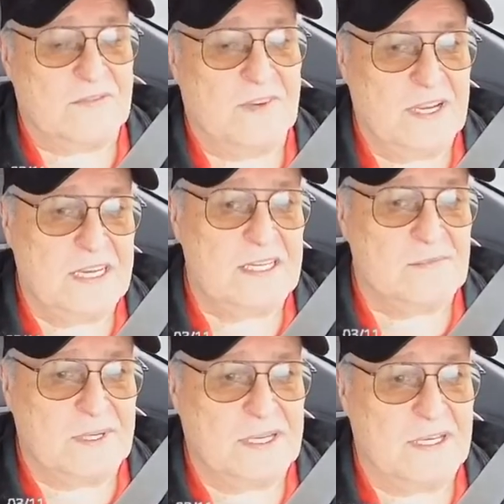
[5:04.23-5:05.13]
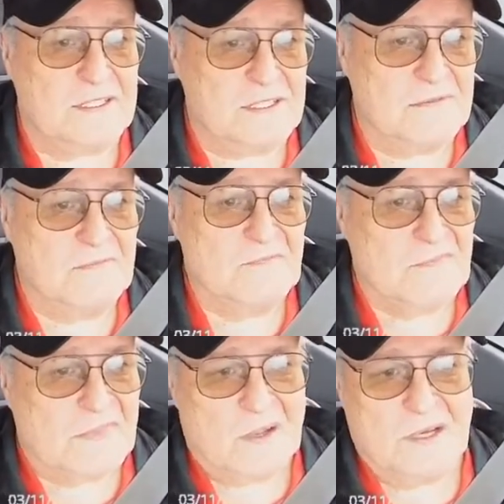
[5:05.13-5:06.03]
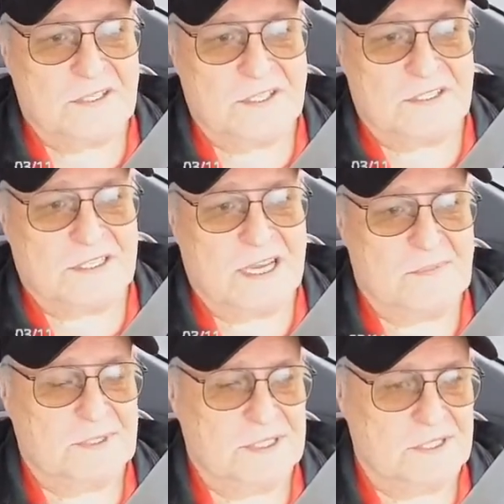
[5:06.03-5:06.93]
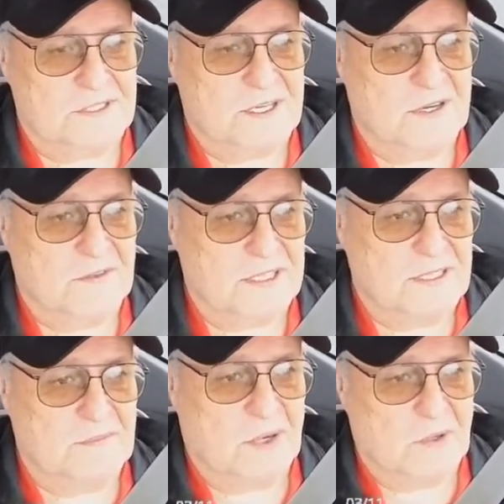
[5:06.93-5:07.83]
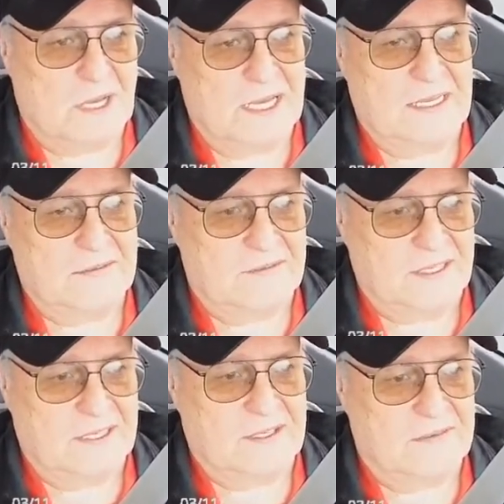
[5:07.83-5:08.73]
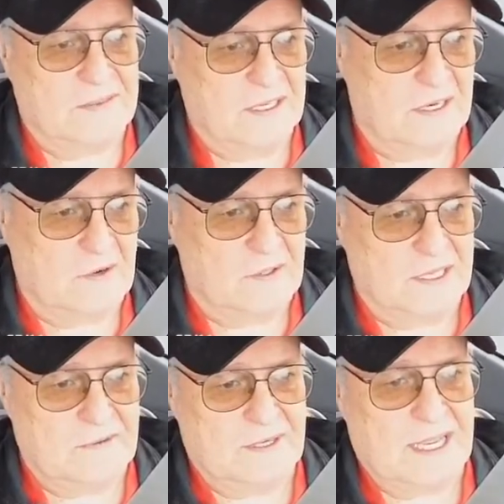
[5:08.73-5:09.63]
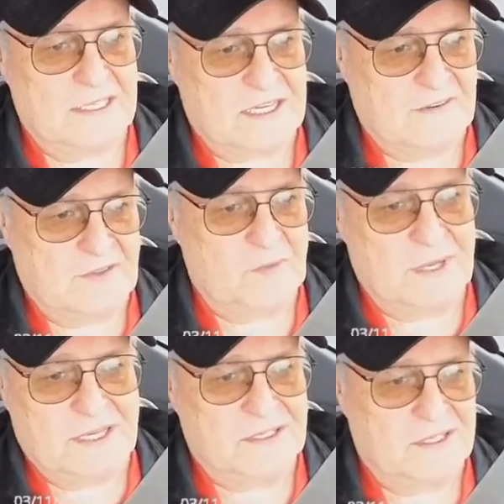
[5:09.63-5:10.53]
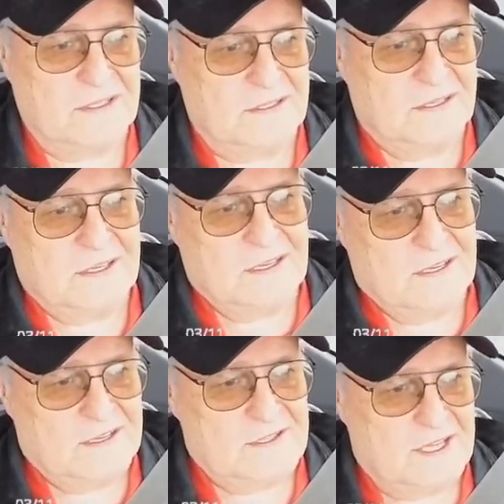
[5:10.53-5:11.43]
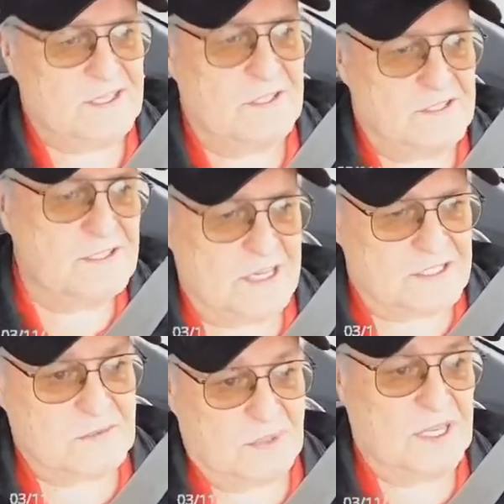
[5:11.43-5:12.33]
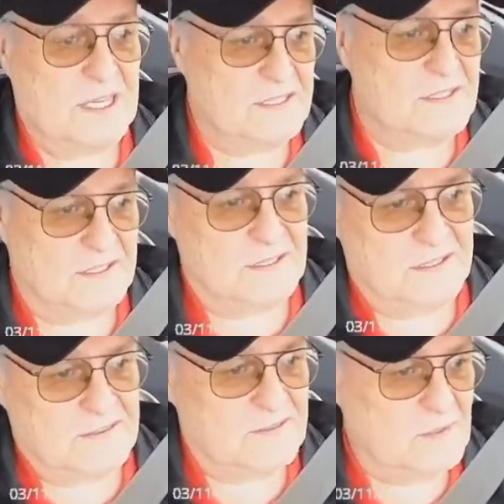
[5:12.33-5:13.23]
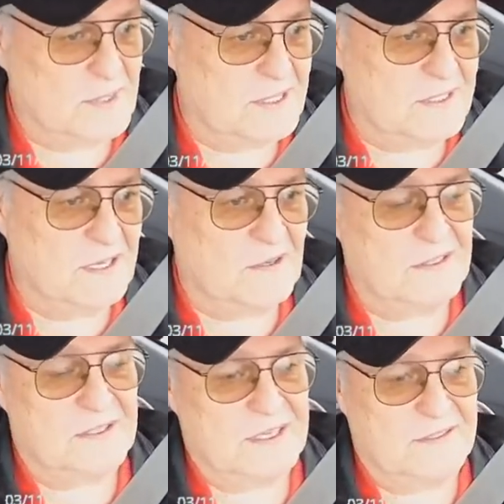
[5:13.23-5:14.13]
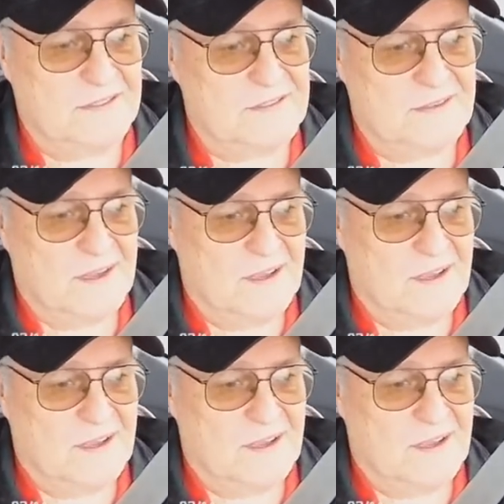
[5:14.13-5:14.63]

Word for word: funny is because uh, just a couple years ago, the Ebola thing, you know, and they would ask, have you been to such and such a place? And have you been, you know, and, and it's,